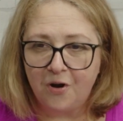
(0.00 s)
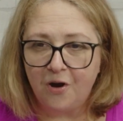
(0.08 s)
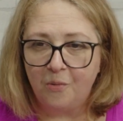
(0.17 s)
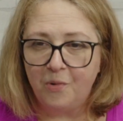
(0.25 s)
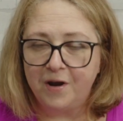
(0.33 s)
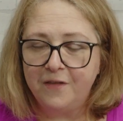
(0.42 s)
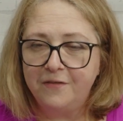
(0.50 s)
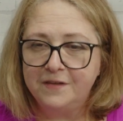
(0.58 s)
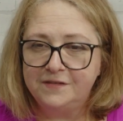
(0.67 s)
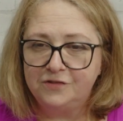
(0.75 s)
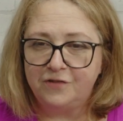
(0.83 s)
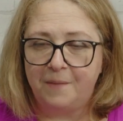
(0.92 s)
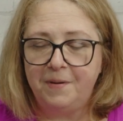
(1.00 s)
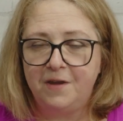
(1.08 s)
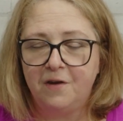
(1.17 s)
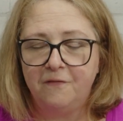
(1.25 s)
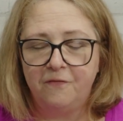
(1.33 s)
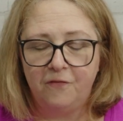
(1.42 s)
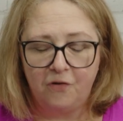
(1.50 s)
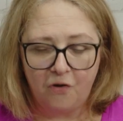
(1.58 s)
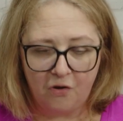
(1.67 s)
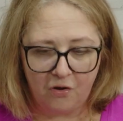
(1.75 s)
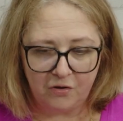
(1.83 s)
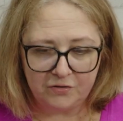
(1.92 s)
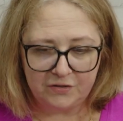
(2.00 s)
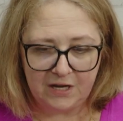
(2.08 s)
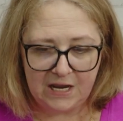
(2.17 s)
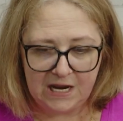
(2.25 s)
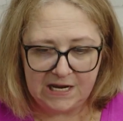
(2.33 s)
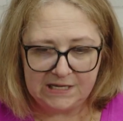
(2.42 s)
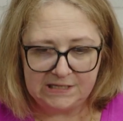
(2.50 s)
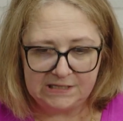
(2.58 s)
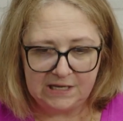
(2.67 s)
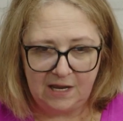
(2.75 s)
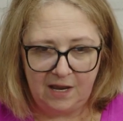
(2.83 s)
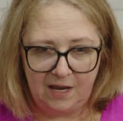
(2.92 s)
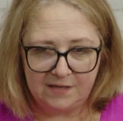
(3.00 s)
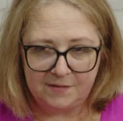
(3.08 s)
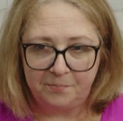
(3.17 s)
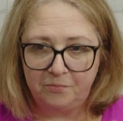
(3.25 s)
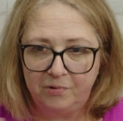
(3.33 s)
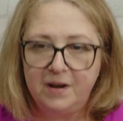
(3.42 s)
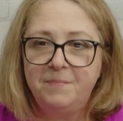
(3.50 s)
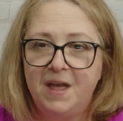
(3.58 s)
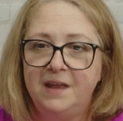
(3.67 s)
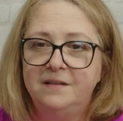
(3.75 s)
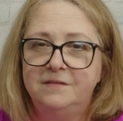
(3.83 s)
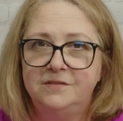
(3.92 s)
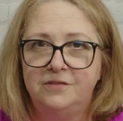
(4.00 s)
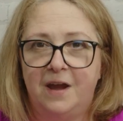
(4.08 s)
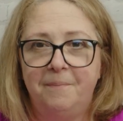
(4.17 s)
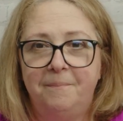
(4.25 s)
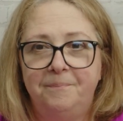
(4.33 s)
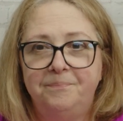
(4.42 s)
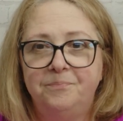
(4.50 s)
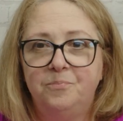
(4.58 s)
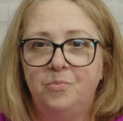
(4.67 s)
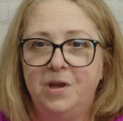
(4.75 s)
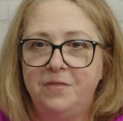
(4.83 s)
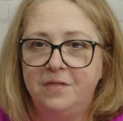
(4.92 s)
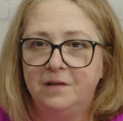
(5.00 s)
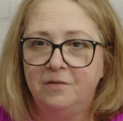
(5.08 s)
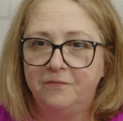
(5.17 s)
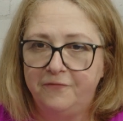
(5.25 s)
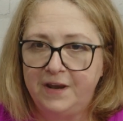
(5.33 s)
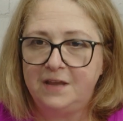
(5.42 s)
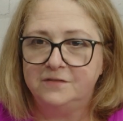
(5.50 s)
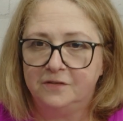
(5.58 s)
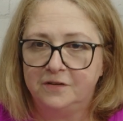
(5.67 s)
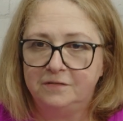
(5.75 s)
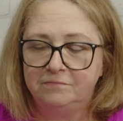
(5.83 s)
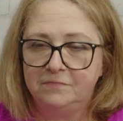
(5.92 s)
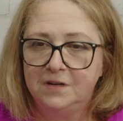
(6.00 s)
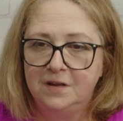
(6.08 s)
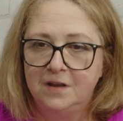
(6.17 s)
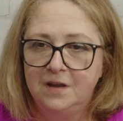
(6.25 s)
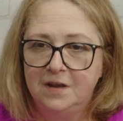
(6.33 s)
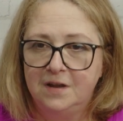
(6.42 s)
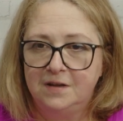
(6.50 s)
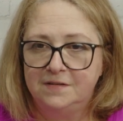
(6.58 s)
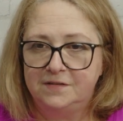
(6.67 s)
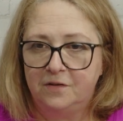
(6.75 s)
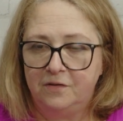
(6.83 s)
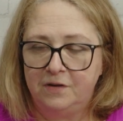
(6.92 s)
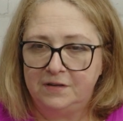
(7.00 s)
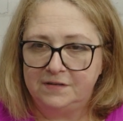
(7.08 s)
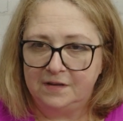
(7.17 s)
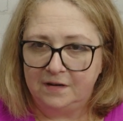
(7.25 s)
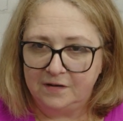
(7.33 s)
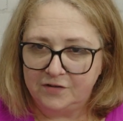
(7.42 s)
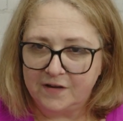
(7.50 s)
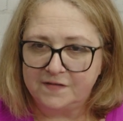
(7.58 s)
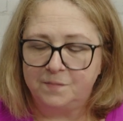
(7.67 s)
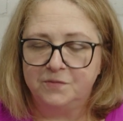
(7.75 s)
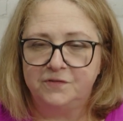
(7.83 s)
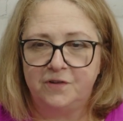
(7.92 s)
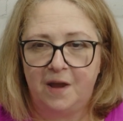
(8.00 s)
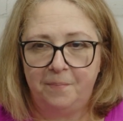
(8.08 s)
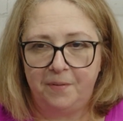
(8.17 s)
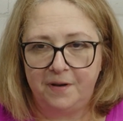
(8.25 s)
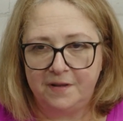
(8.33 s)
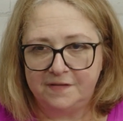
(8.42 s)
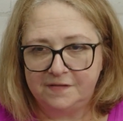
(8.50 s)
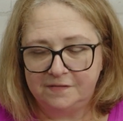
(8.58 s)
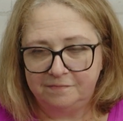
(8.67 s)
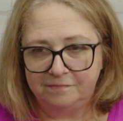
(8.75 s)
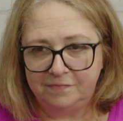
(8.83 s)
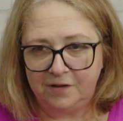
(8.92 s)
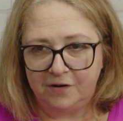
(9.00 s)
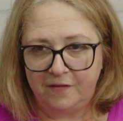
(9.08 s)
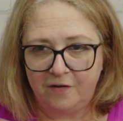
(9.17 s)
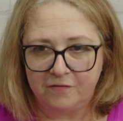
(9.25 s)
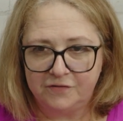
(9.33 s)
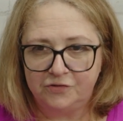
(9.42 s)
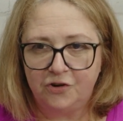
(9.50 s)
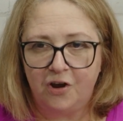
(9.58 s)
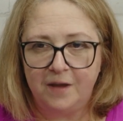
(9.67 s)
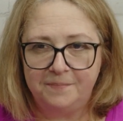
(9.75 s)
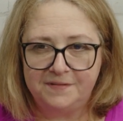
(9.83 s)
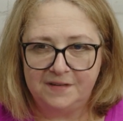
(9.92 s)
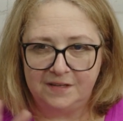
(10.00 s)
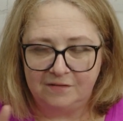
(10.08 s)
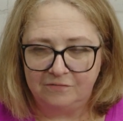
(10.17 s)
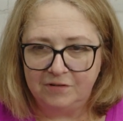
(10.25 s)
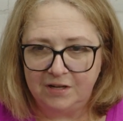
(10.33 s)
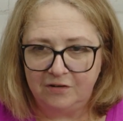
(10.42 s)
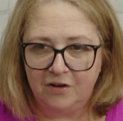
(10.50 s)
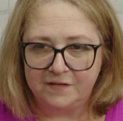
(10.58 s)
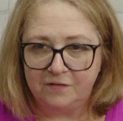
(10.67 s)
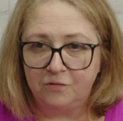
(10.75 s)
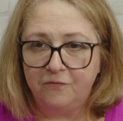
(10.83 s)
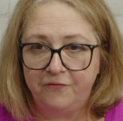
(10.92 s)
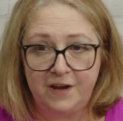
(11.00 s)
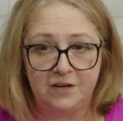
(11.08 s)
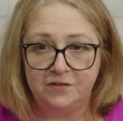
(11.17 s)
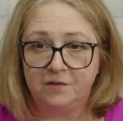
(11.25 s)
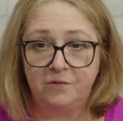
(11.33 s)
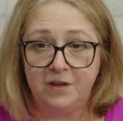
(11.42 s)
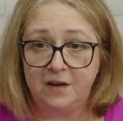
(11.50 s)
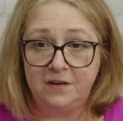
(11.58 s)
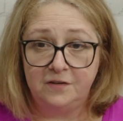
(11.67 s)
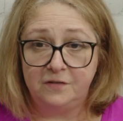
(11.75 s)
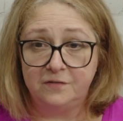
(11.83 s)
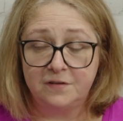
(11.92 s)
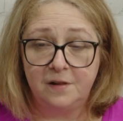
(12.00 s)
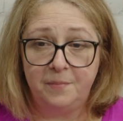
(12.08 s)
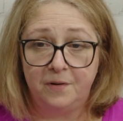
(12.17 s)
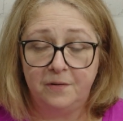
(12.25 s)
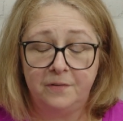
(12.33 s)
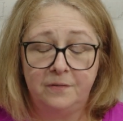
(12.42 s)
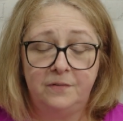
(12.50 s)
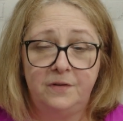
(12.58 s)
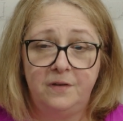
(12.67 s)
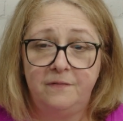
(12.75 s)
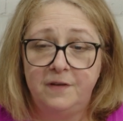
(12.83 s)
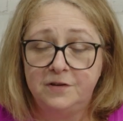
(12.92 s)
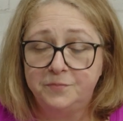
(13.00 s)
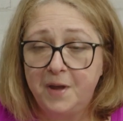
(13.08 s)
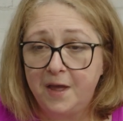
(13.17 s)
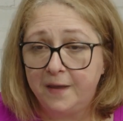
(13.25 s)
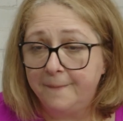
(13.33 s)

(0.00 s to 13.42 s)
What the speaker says: one of the strapping I've got it's a pre-made strap with the little fittings on it. So it's an adjustable strap, and it's, they've got stripes, and they're really nice. They're all finished, so all you need to do is clip it on to your finished bag.